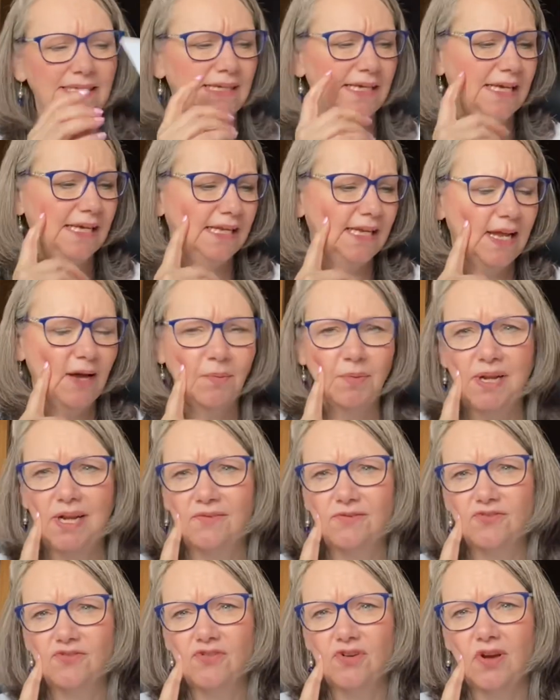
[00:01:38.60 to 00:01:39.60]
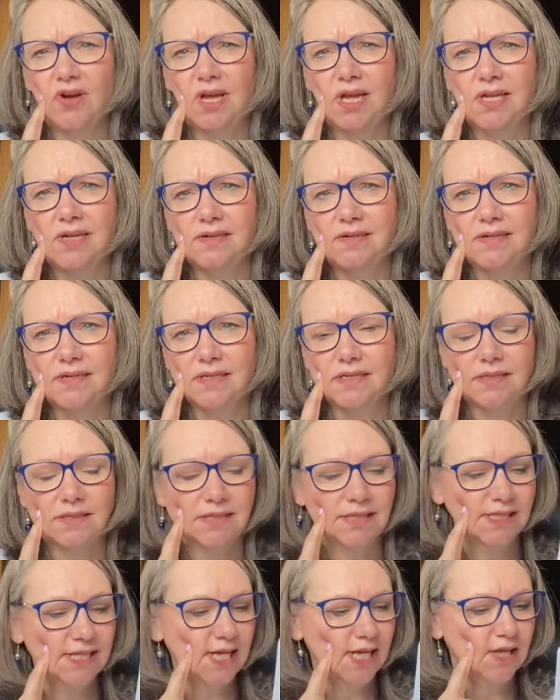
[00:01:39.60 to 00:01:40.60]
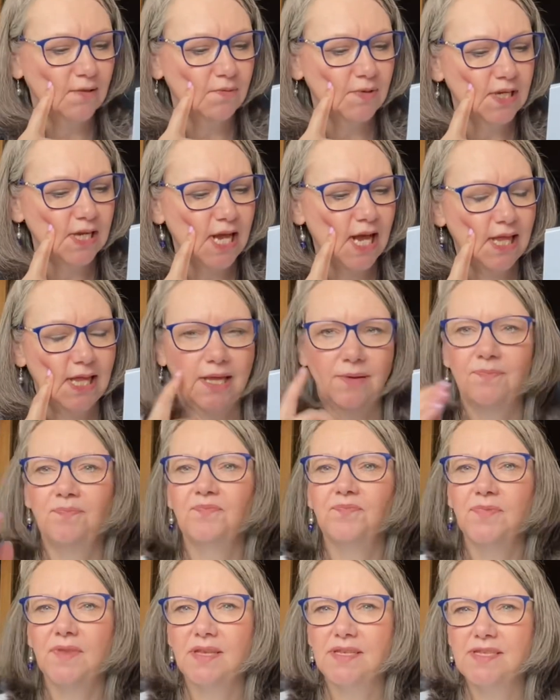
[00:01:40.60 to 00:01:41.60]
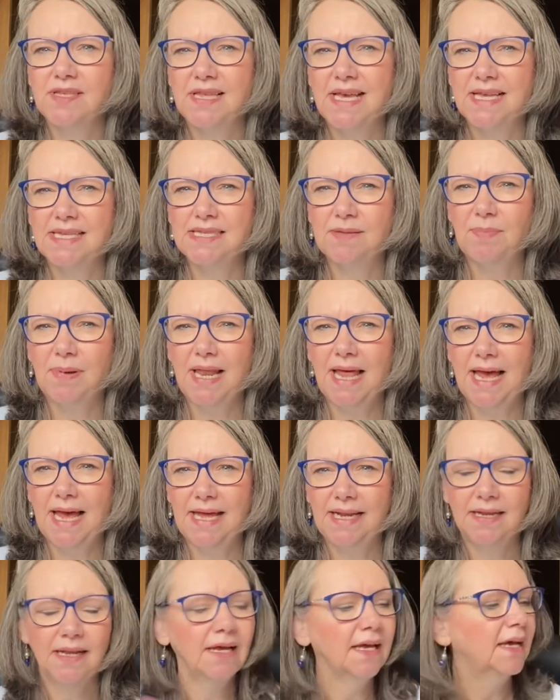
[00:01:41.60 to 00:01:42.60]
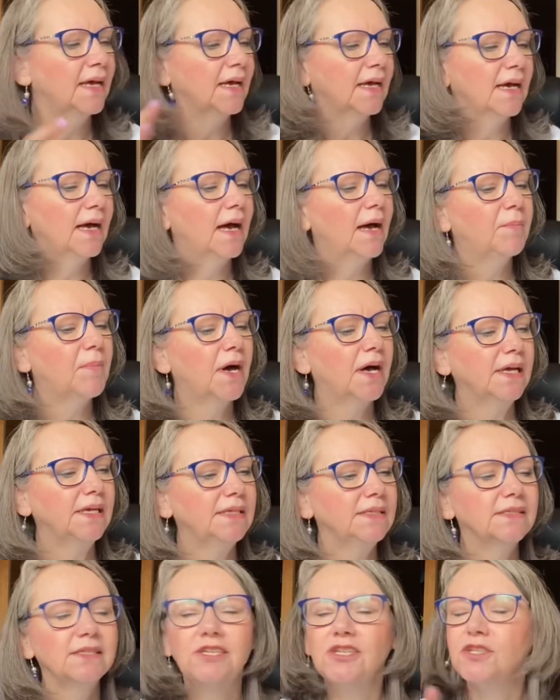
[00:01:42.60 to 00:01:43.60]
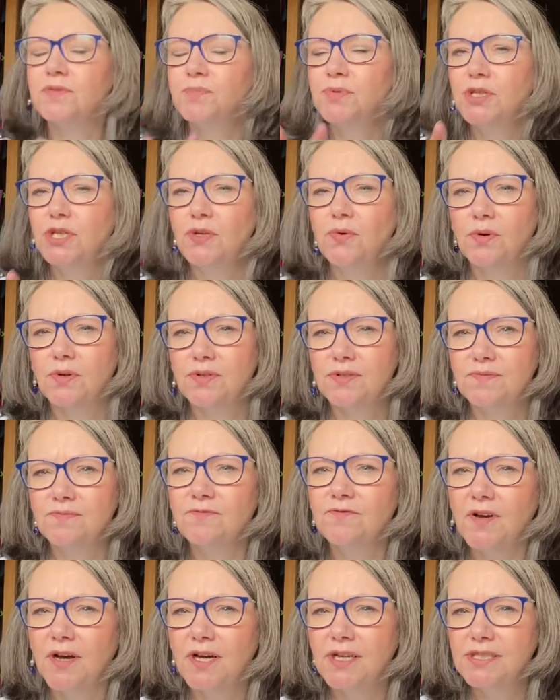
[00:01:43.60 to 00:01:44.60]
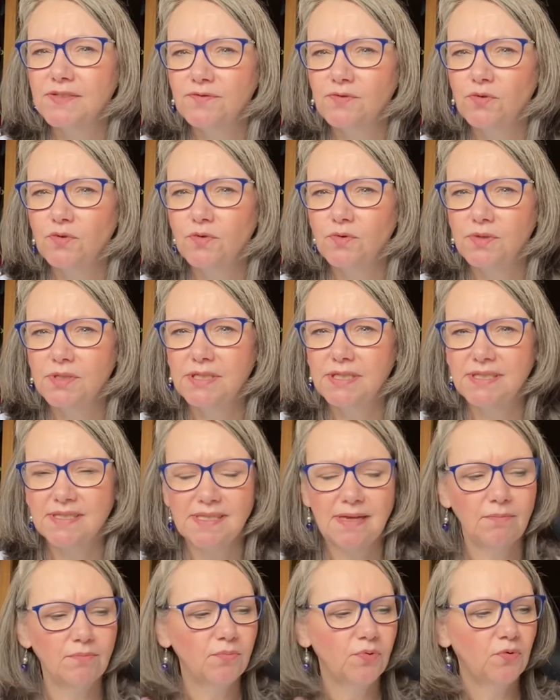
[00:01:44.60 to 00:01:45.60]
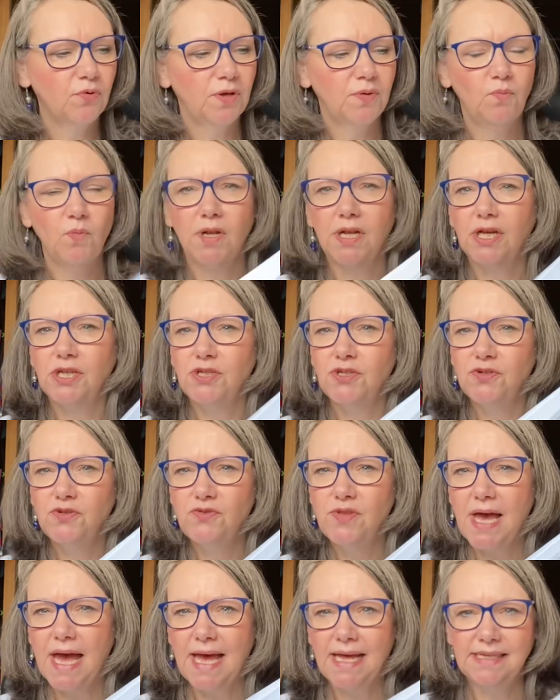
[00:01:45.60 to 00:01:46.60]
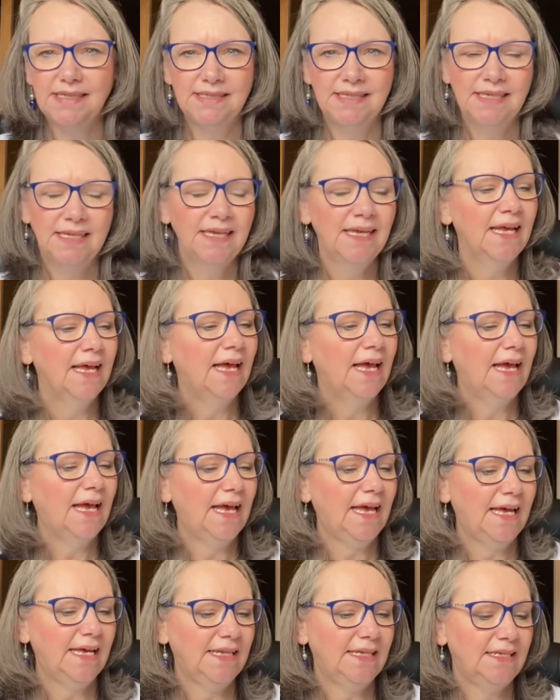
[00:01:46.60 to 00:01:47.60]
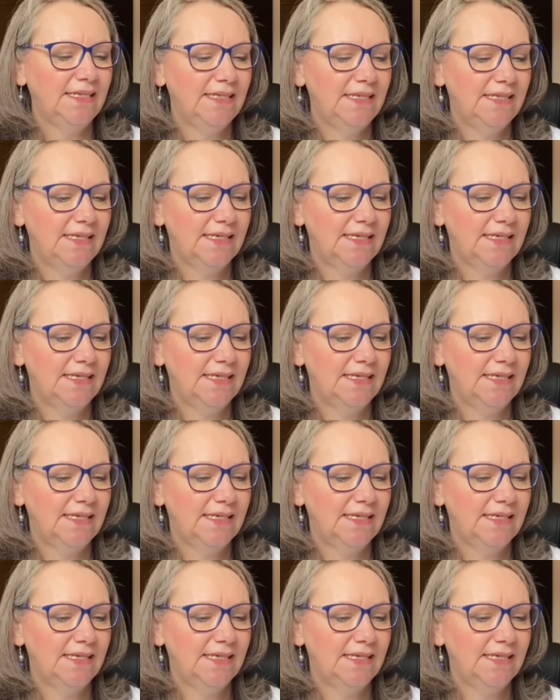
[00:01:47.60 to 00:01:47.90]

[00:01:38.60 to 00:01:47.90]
and now I'm gonna have to try and stick them together. So that's the plan. I might just put you on some fast forward at some point when I do that, and